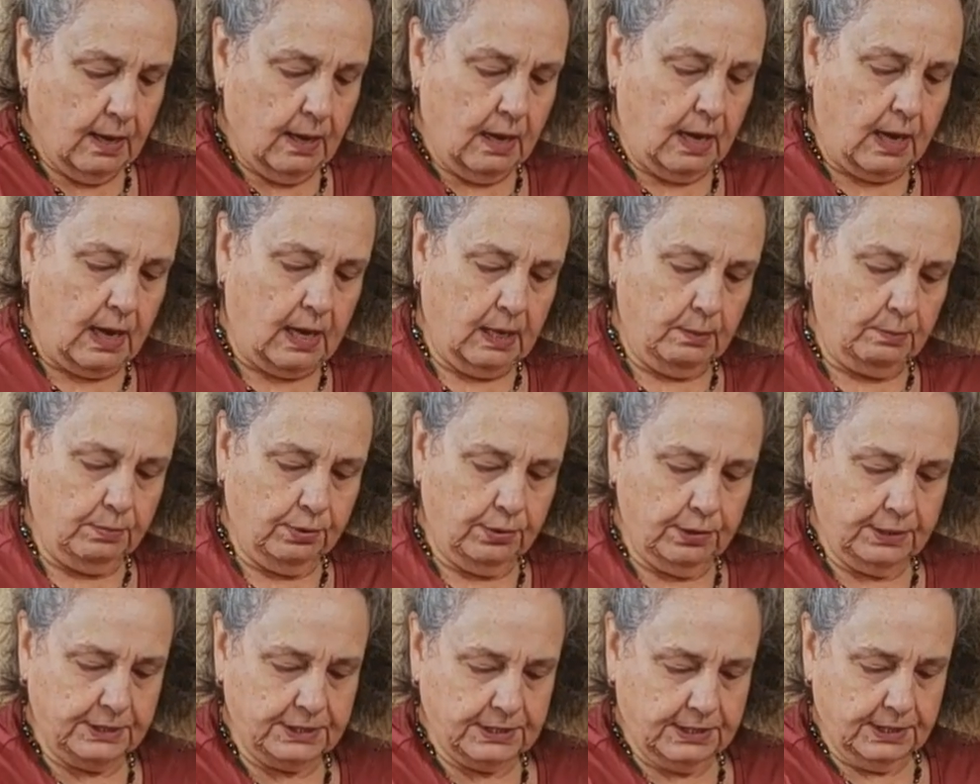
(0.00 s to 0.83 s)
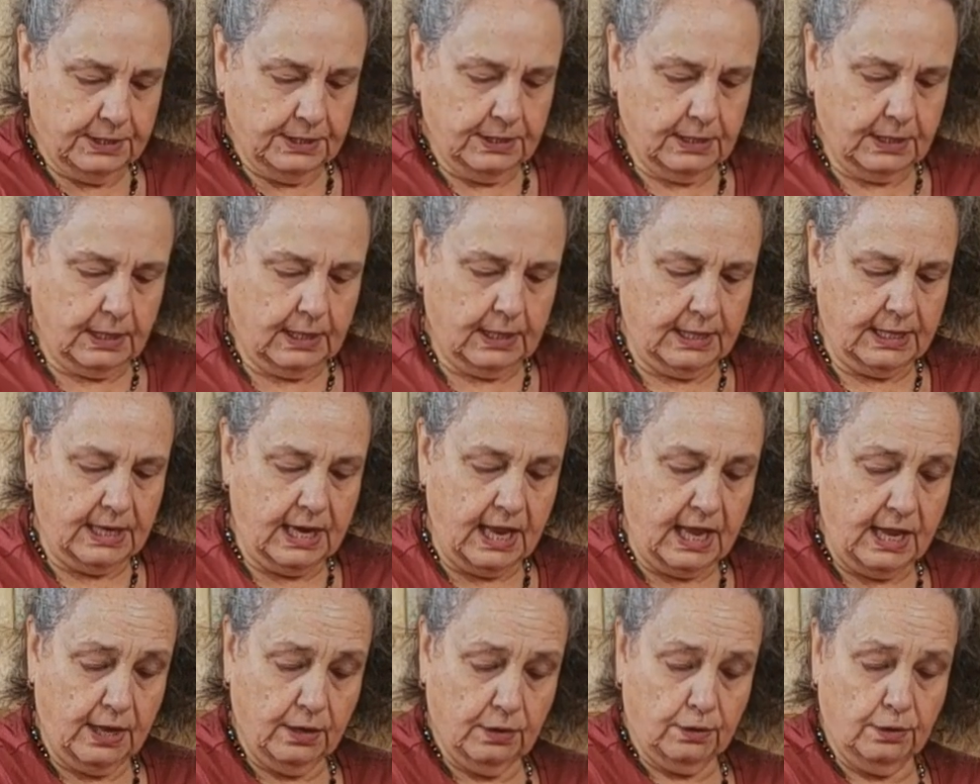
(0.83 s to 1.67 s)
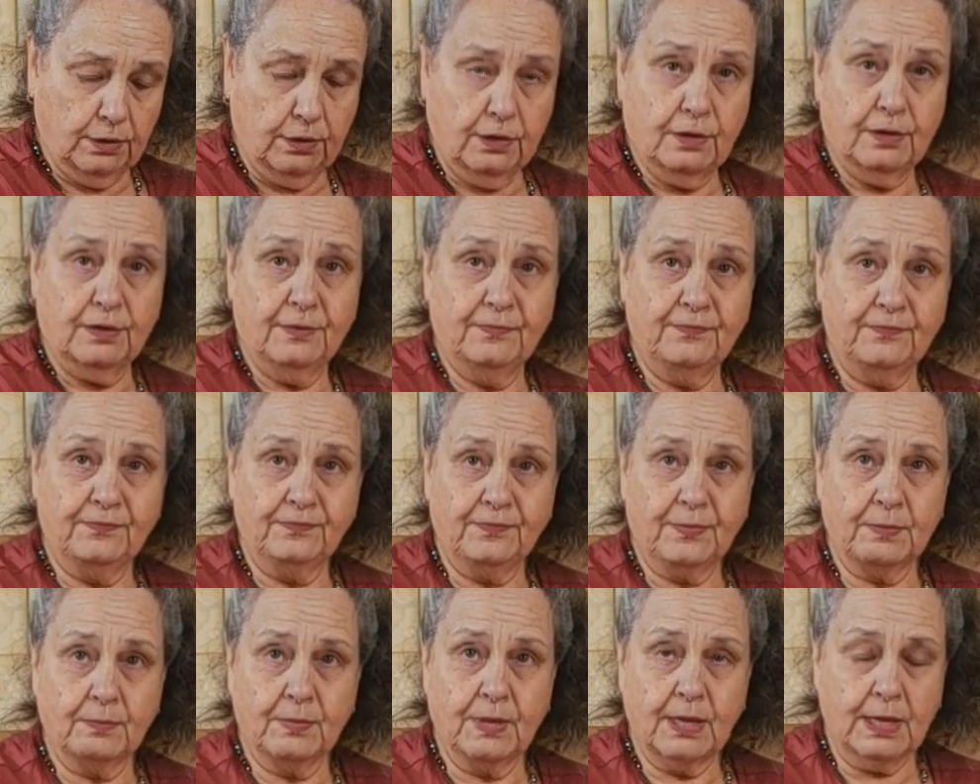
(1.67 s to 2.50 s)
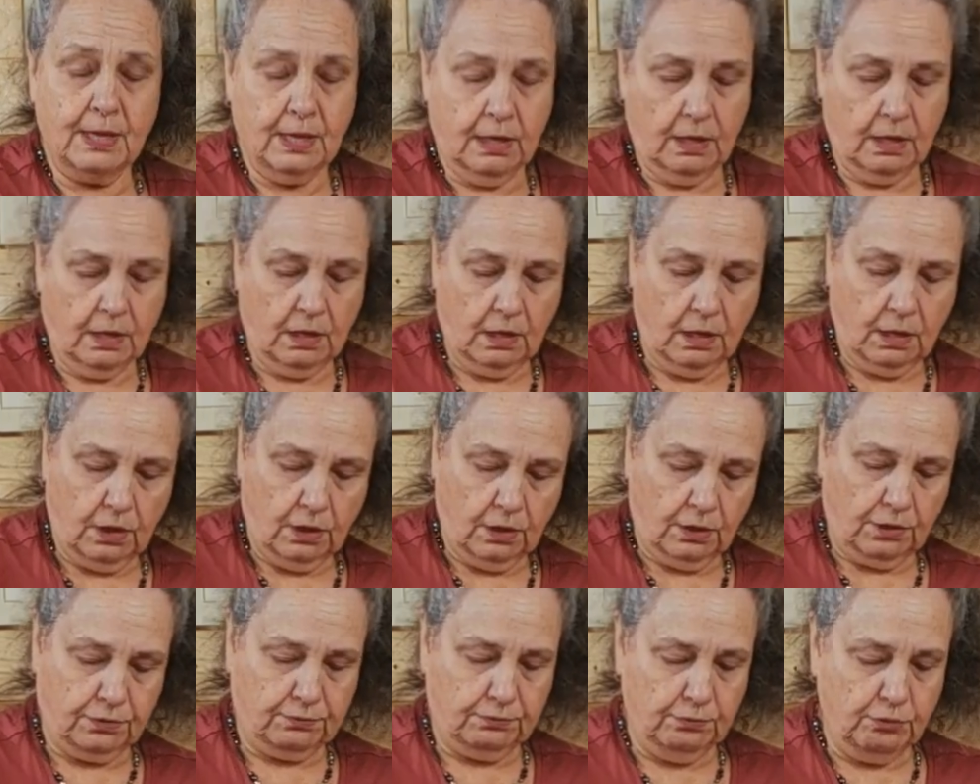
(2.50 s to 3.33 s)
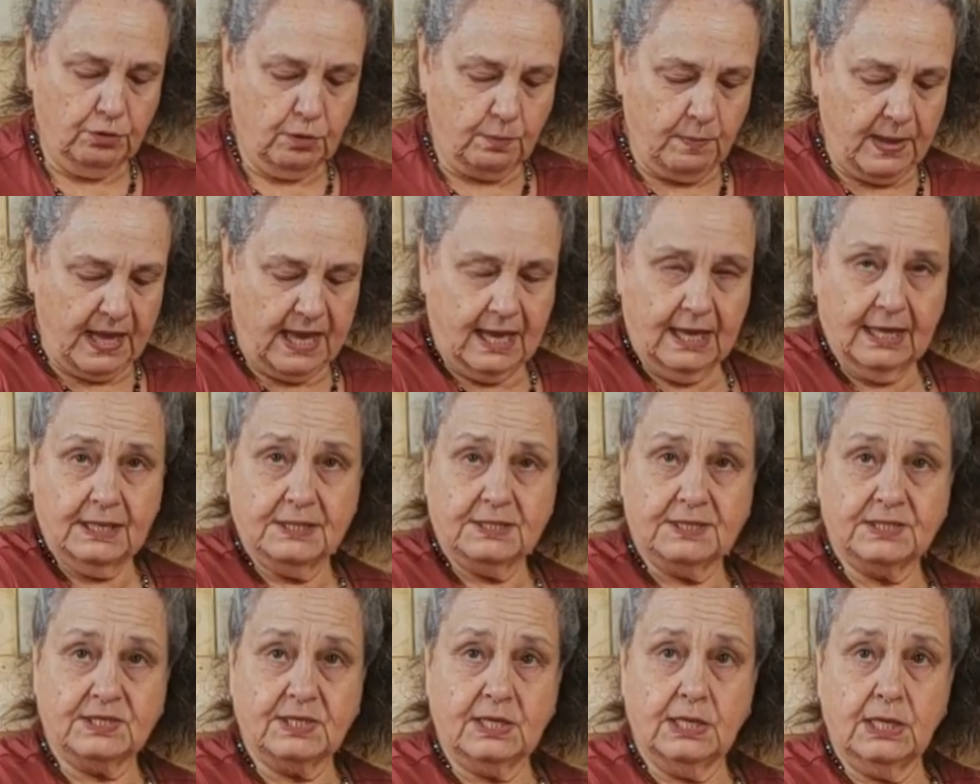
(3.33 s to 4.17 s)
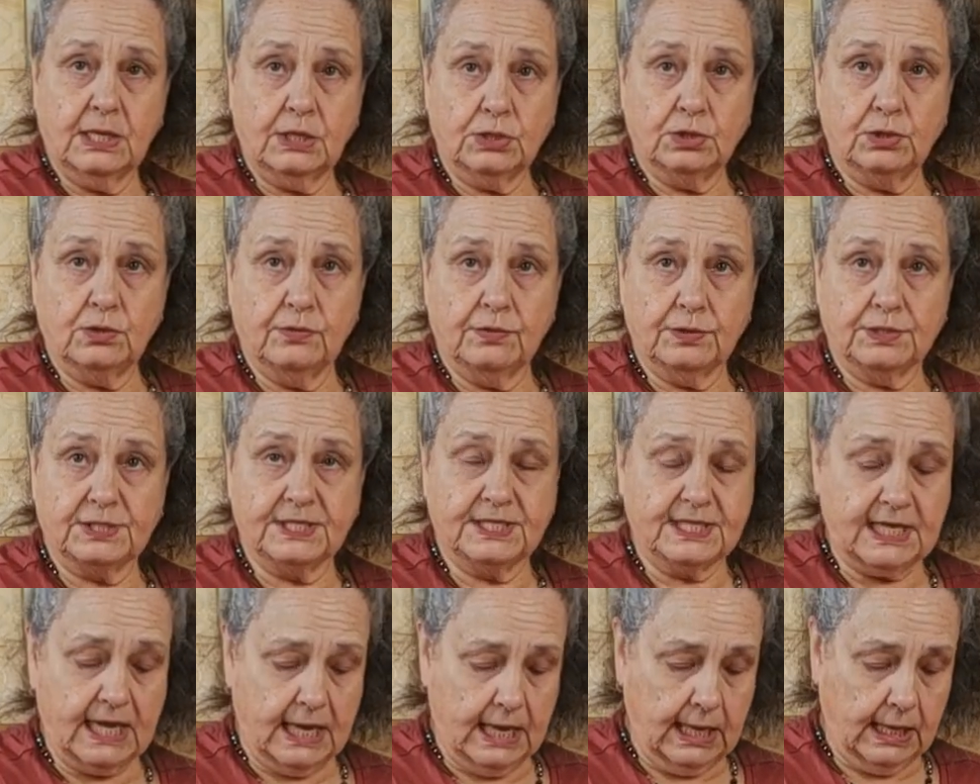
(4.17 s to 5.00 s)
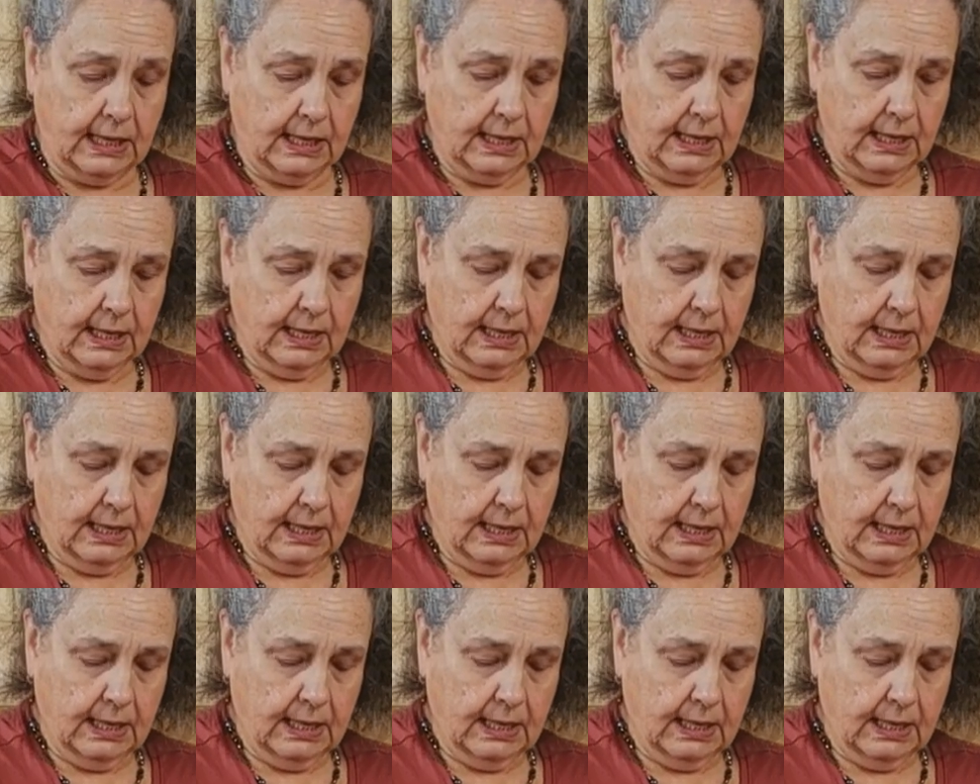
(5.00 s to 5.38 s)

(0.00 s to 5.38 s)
I put a nail through the pants into the stake.